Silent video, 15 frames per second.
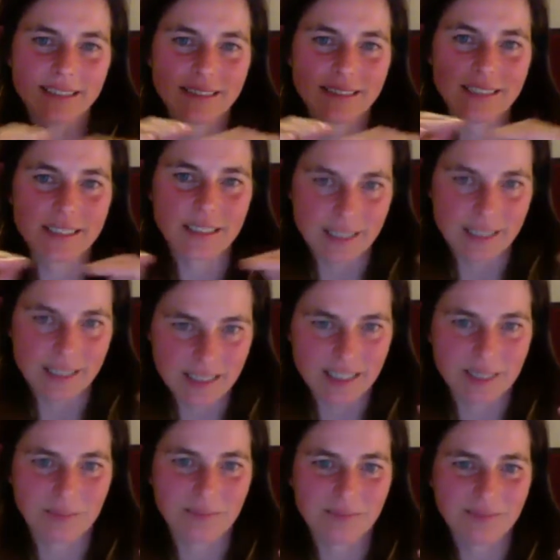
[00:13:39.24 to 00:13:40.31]
this
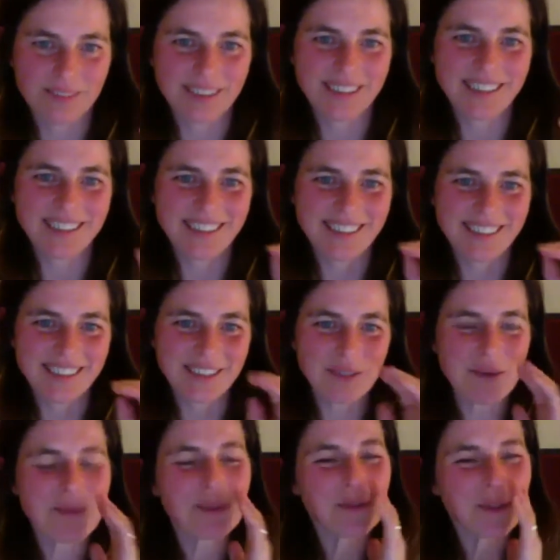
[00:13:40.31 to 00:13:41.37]
system,
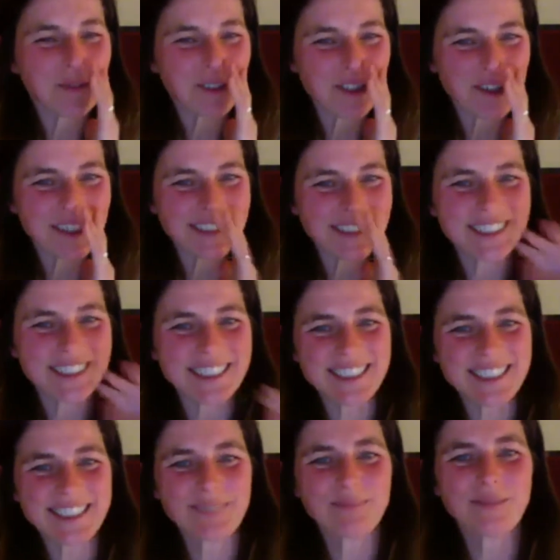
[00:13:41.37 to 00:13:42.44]
remember we were talking, this
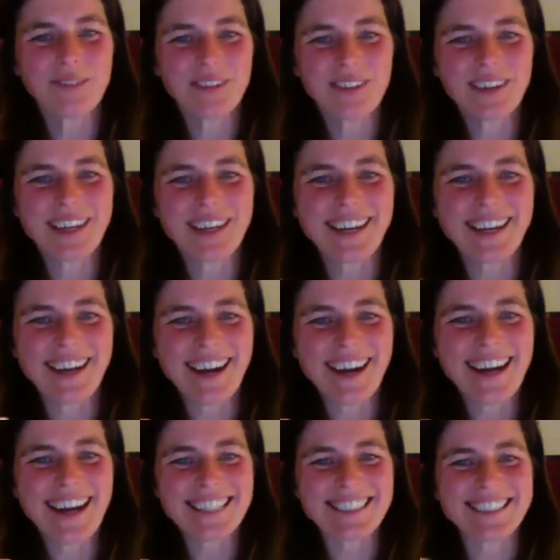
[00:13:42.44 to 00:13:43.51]
system
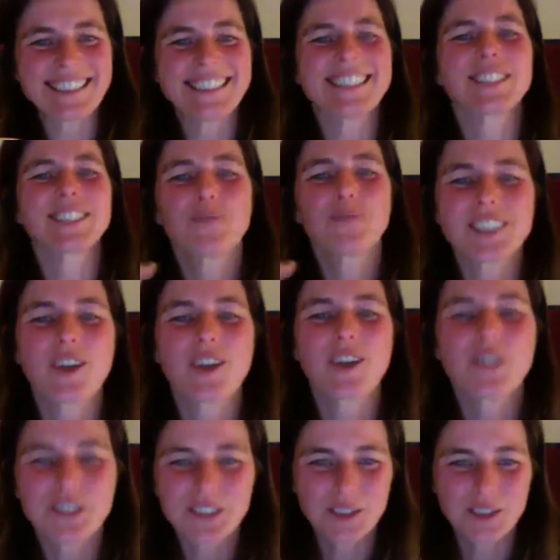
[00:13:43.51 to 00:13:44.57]
has the seeds of its
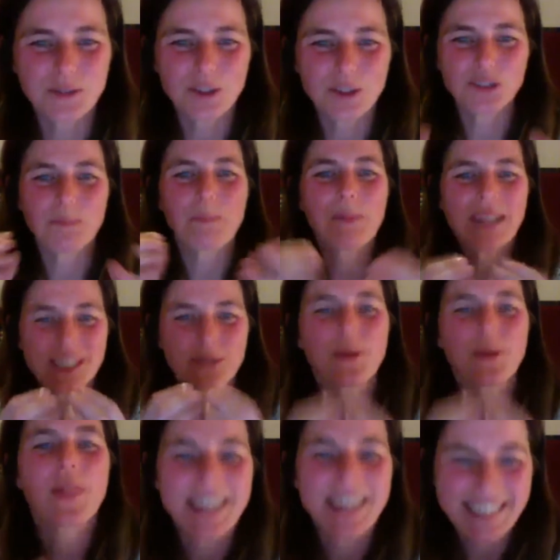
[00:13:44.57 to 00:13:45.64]
own destruction built
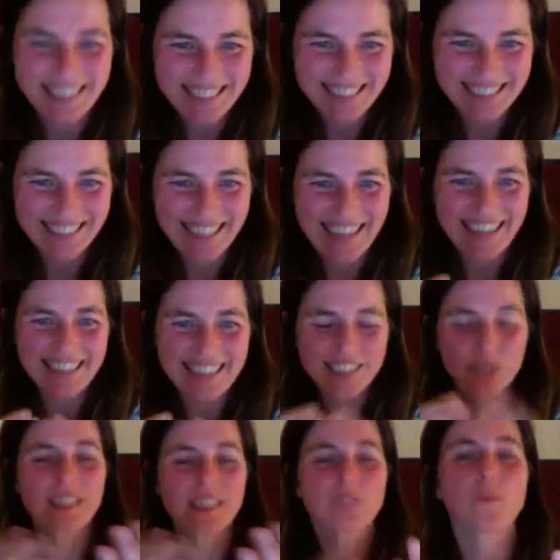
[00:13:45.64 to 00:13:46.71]
within it,
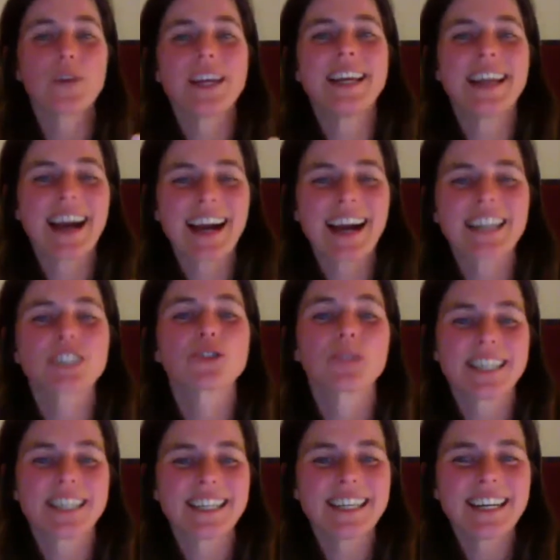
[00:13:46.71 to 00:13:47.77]
so that we
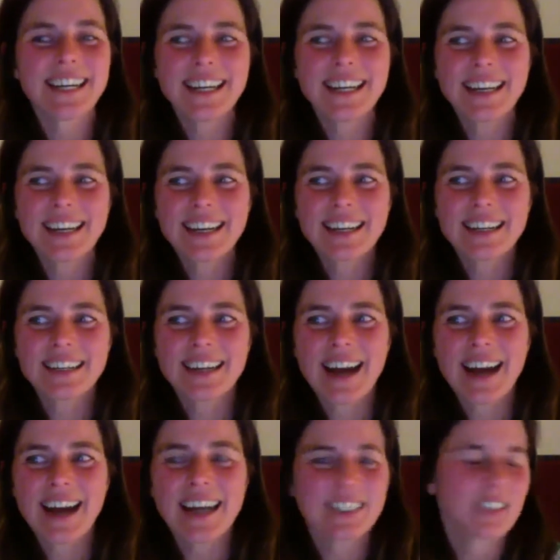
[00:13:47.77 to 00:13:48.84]
actually
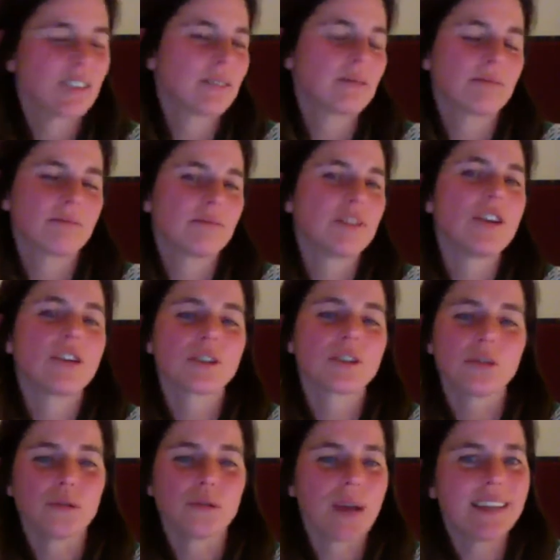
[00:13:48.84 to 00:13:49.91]
had not
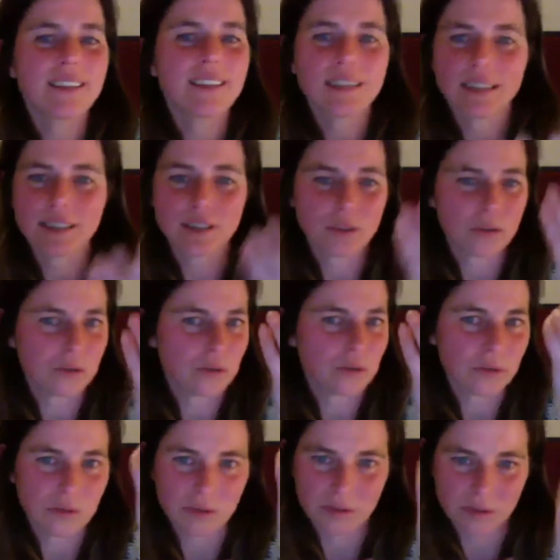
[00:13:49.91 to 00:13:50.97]
to do anything
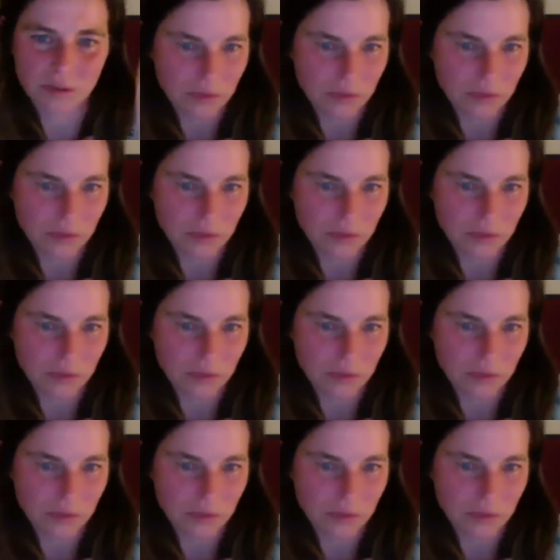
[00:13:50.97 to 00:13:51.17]
to